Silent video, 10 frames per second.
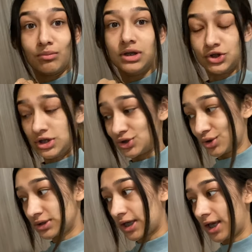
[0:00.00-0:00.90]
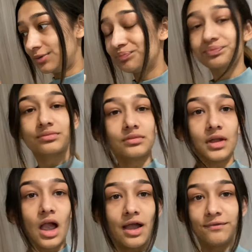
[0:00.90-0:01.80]
I'm literally so scared.
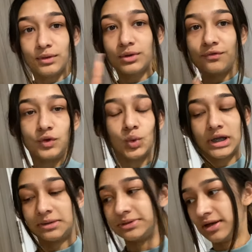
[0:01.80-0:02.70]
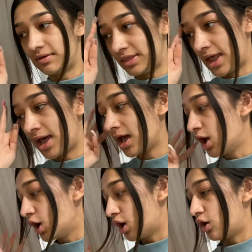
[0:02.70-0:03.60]
I filmed a few clips here and there
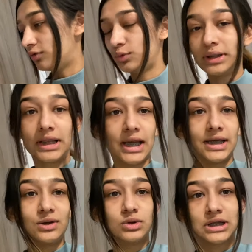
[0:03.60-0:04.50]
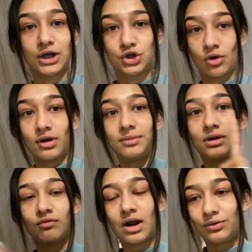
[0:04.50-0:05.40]
of when the lady was like showing me
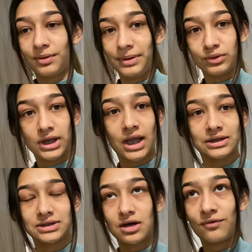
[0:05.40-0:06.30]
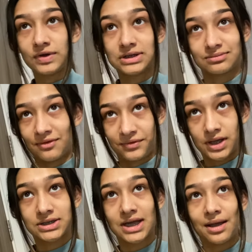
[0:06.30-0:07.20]
around the building and stuff, because it's my
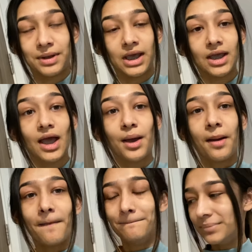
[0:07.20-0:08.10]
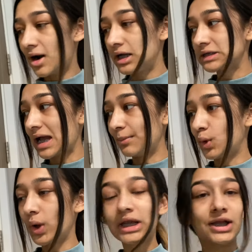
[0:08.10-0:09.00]
first time here. But I'm
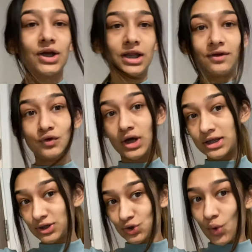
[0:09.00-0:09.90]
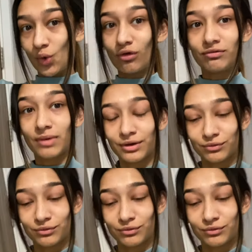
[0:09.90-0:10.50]
quickly going to give you guys a tour of my